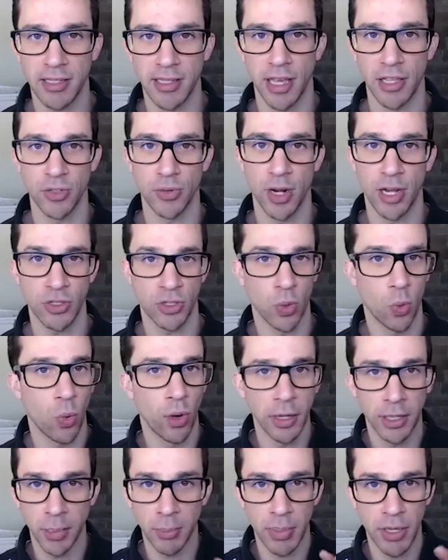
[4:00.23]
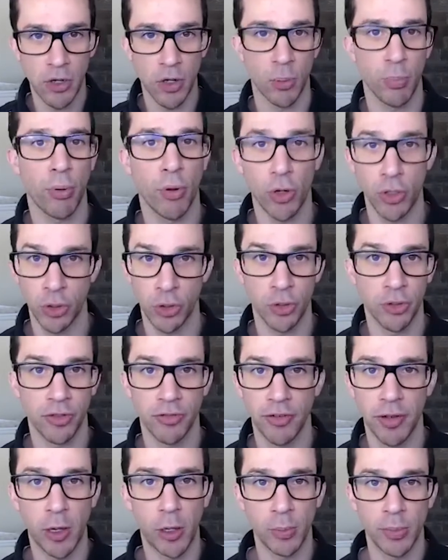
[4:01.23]
sets, right? So one can be your personal
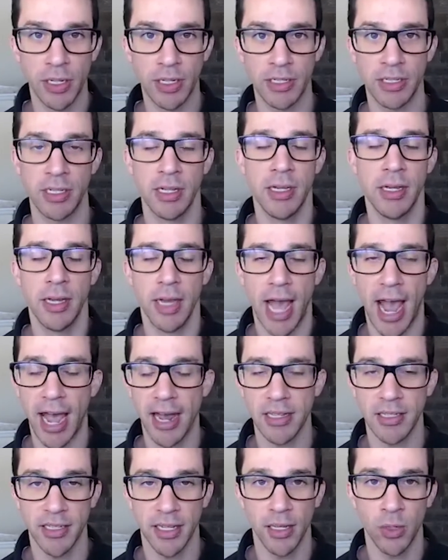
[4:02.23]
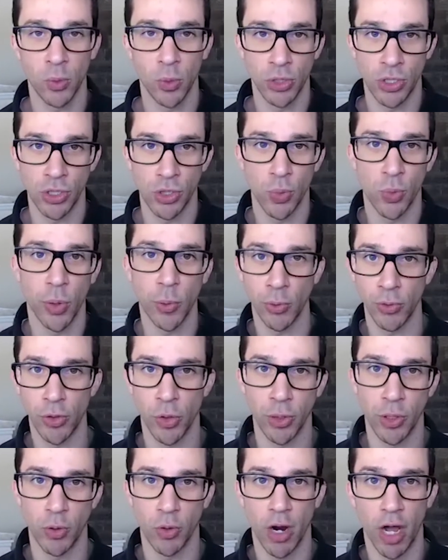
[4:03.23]
development ad set, which is the one with
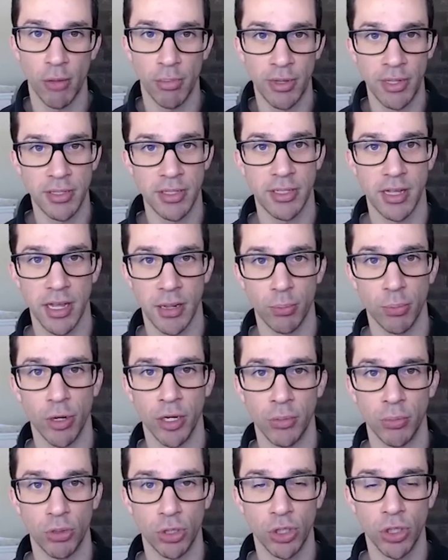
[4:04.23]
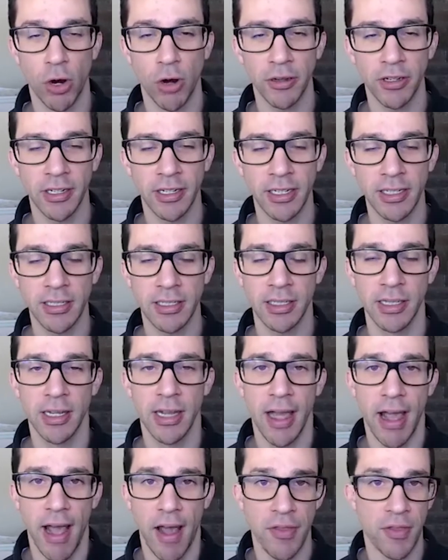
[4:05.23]
Tony Robbins and Brendon Burchard in it.
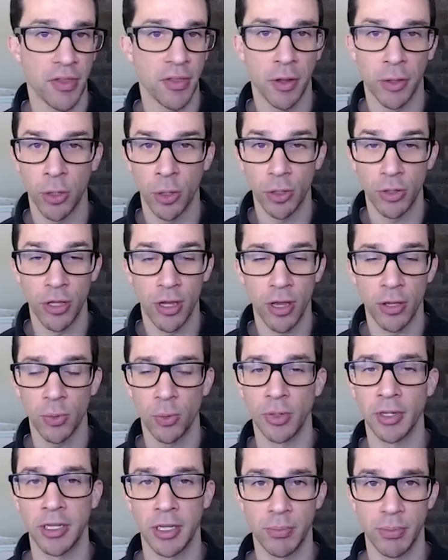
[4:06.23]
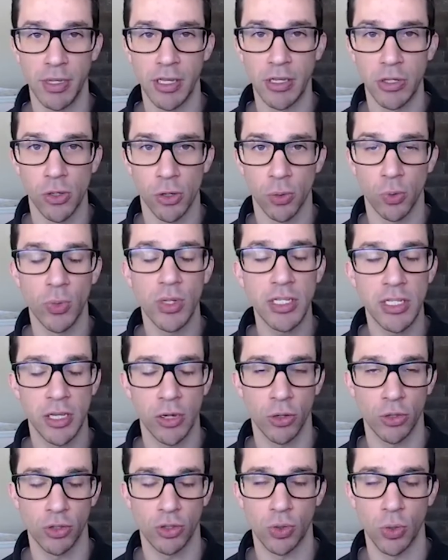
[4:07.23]
And then the other one can be your
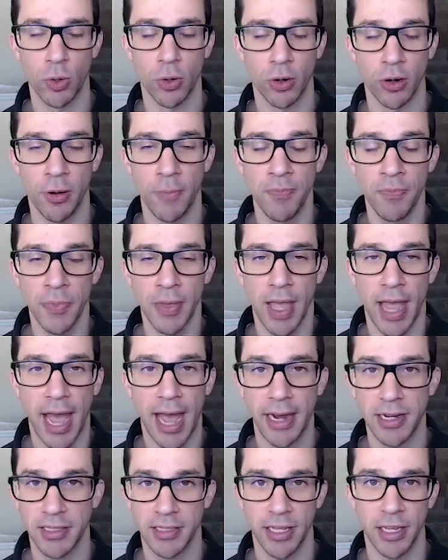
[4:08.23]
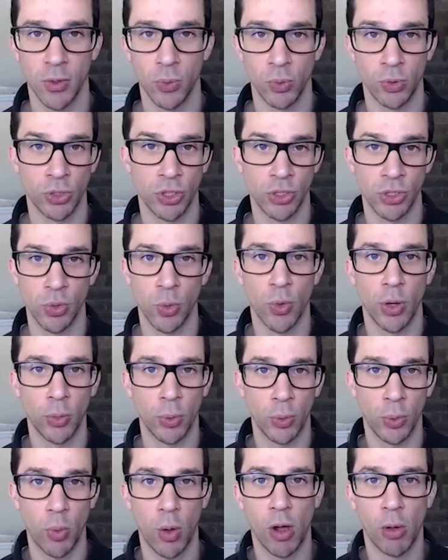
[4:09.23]
retail store ad set, which is the one
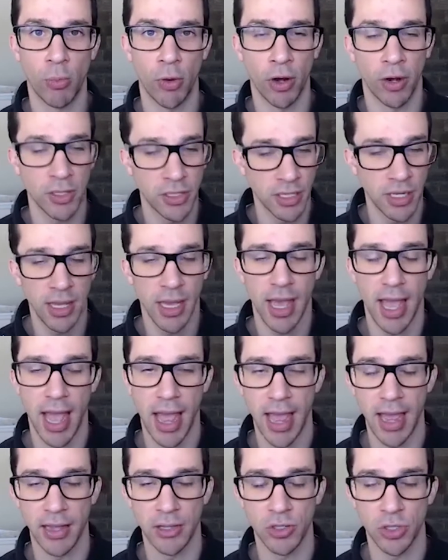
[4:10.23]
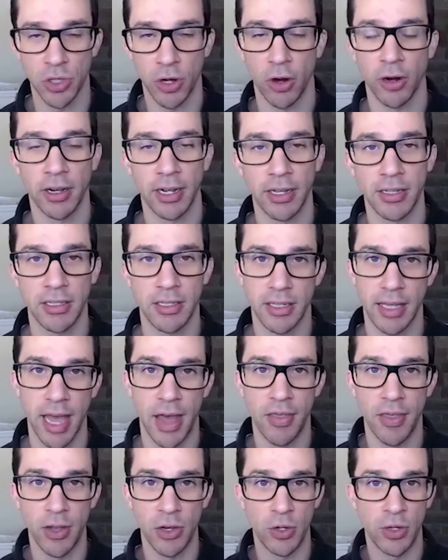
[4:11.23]
with Walmart and Target.
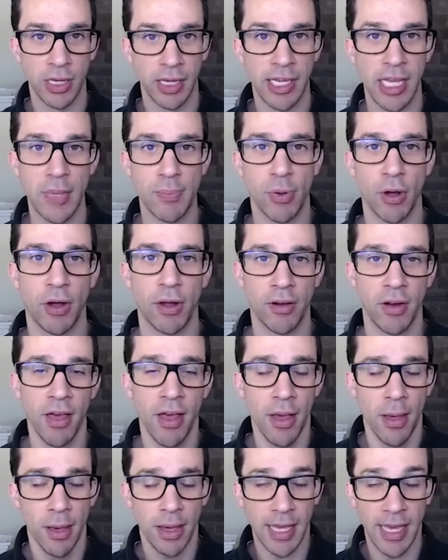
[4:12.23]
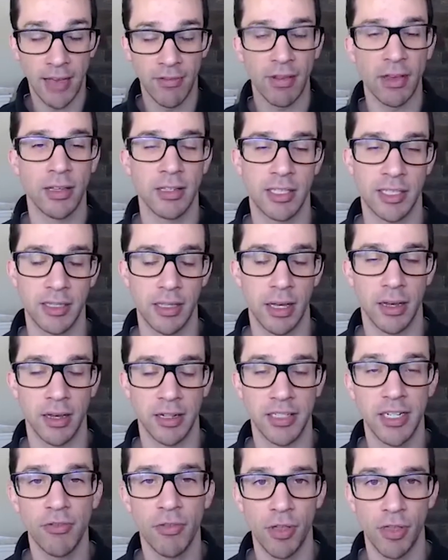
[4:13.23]
And then you can keep on giving
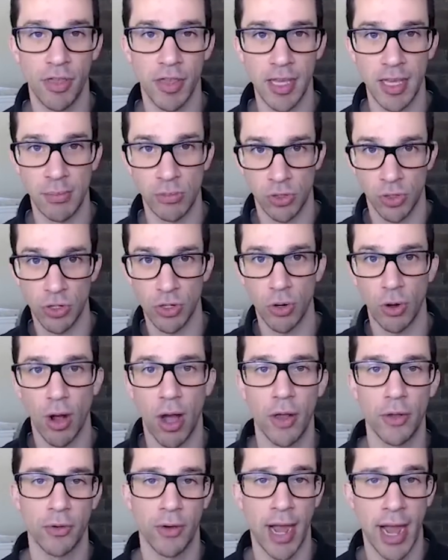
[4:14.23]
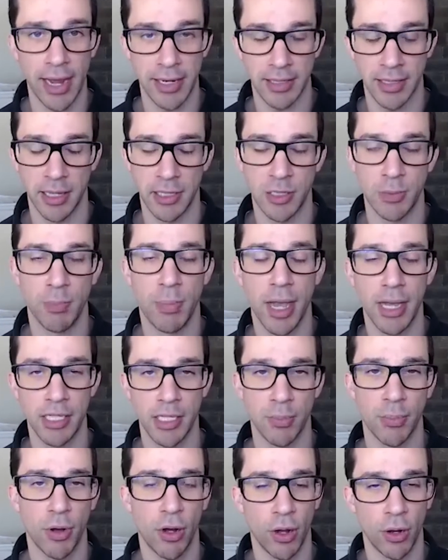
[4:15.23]
different themes to your other ad sets
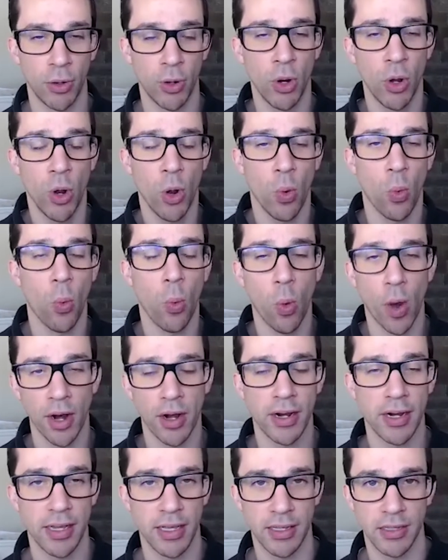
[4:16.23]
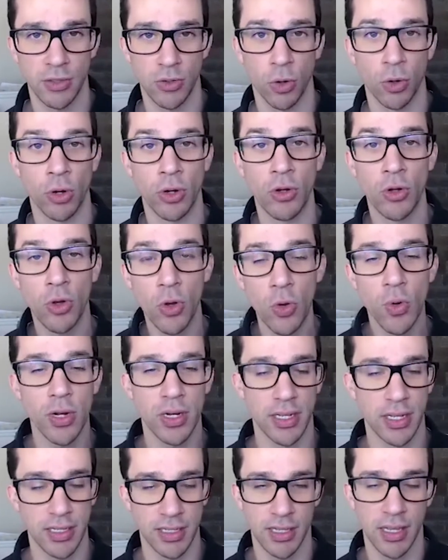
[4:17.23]
based upon what it is or in who
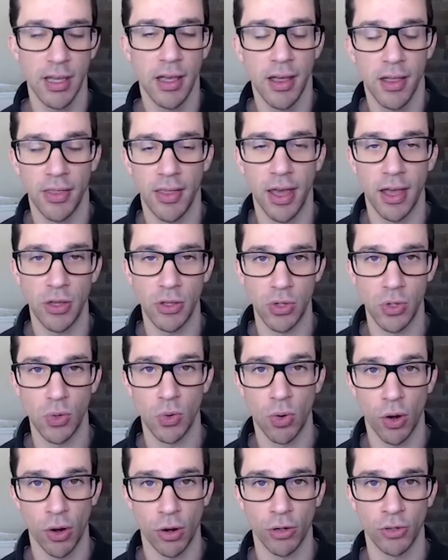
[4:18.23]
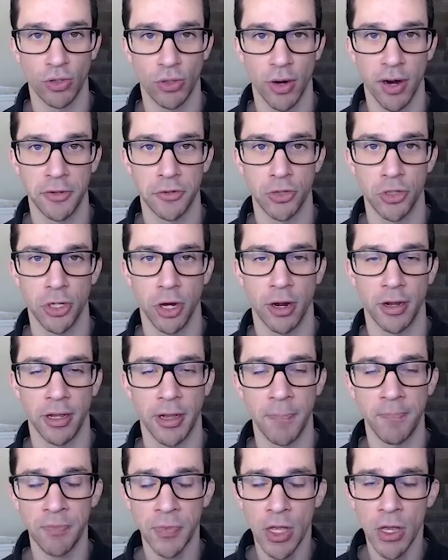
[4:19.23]
it is that you are trying to
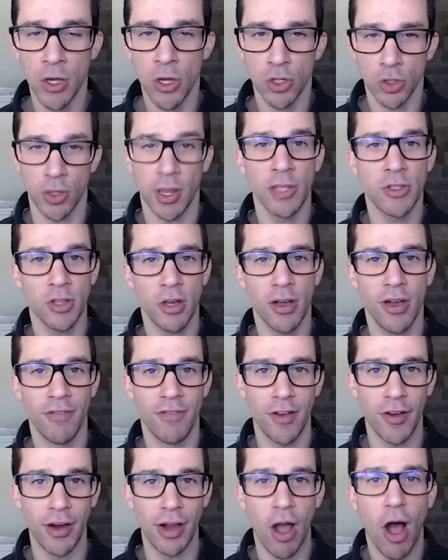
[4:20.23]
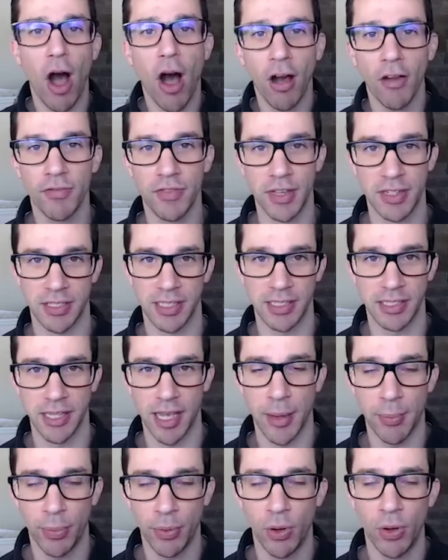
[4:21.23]
target. So that's a very obvious
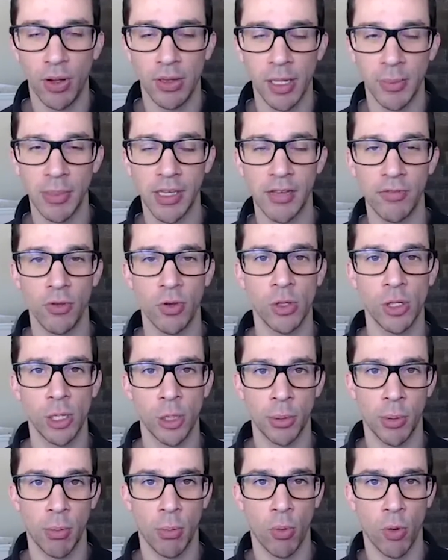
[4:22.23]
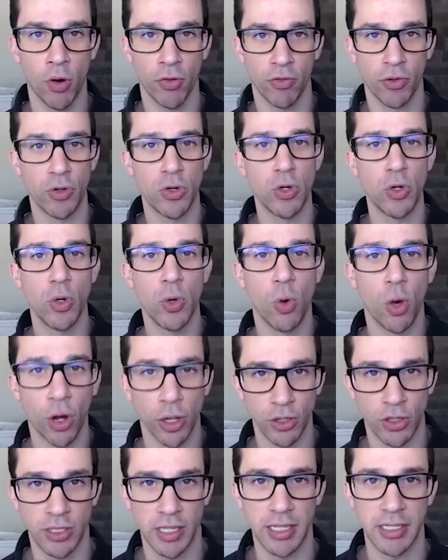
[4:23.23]
example. Let me give you a little bit more of a
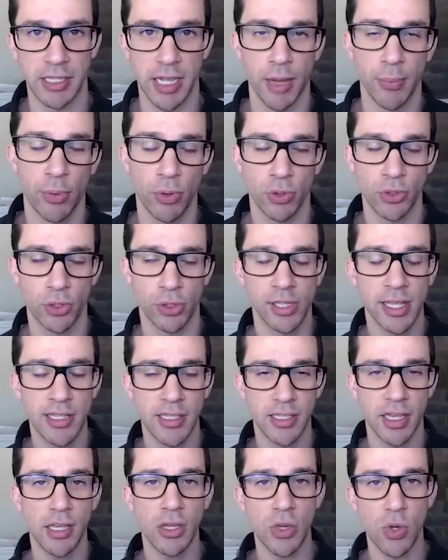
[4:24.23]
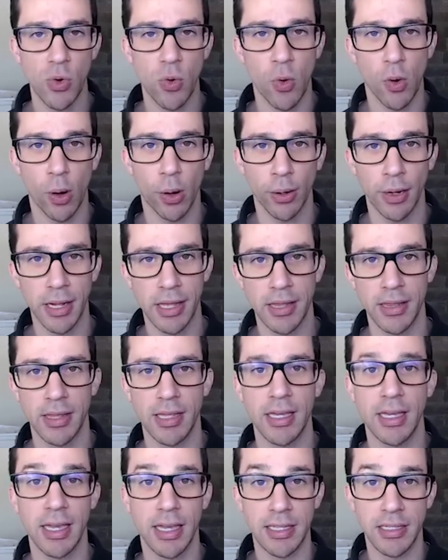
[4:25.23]
nuanced example. So let's say you are in
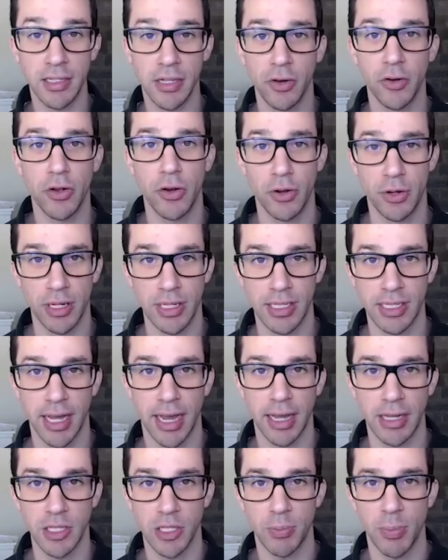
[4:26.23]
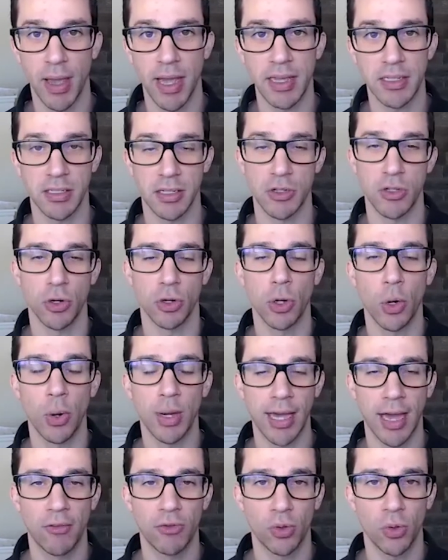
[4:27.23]
the interior design space and you're
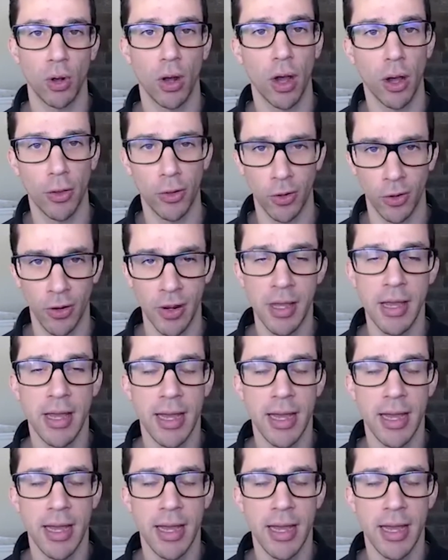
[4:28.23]
going after other